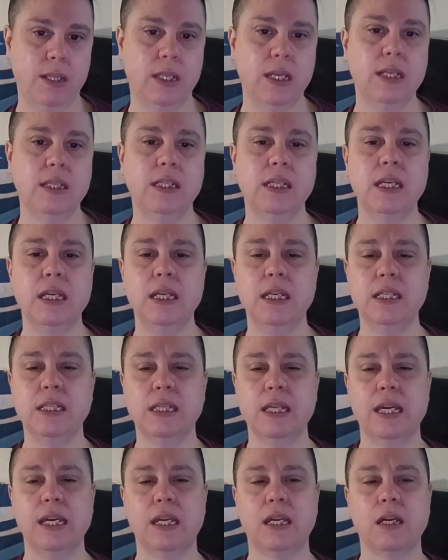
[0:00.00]
This is
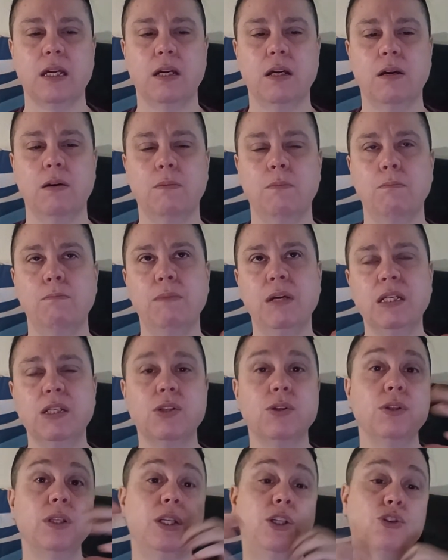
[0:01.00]
like
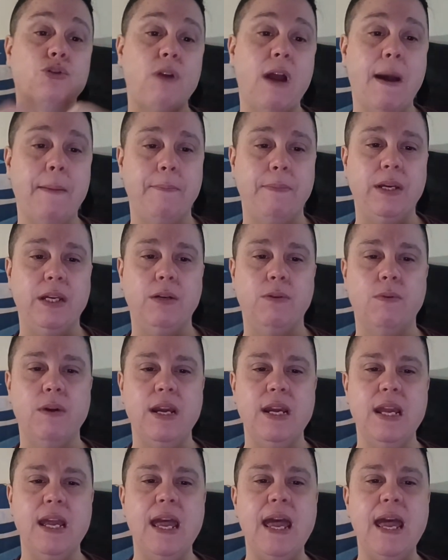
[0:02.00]
mental entrapment, right?